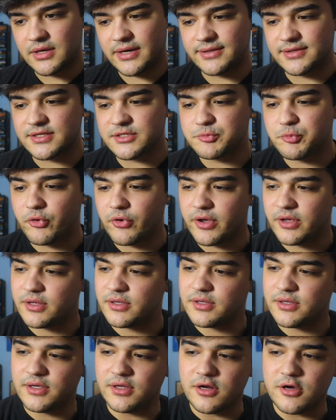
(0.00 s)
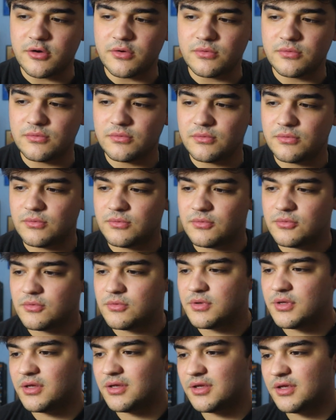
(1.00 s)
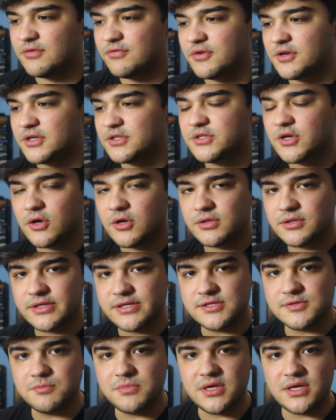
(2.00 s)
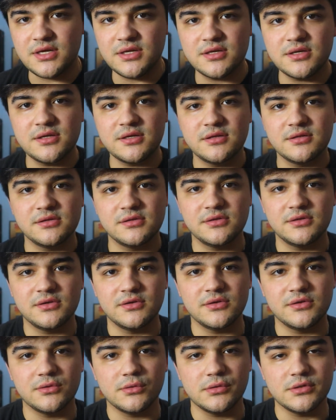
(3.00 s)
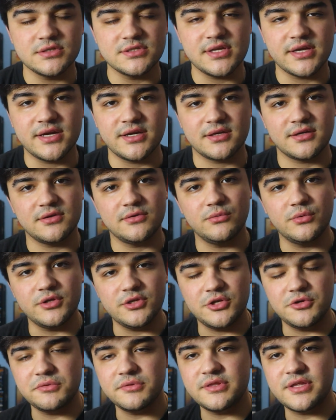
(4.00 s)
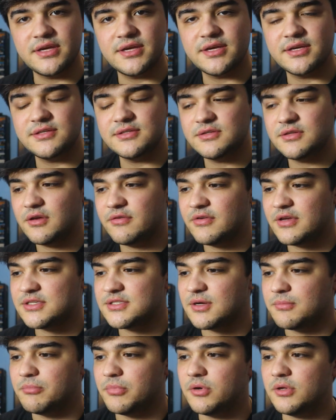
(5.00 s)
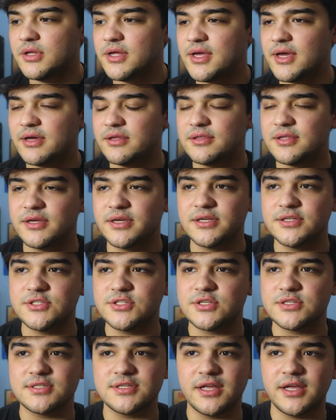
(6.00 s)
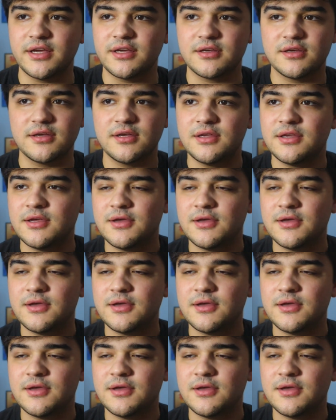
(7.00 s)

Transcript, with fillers: at this point, you know, if an adult is mean or is like what you would think of as a bully, I think it's just like,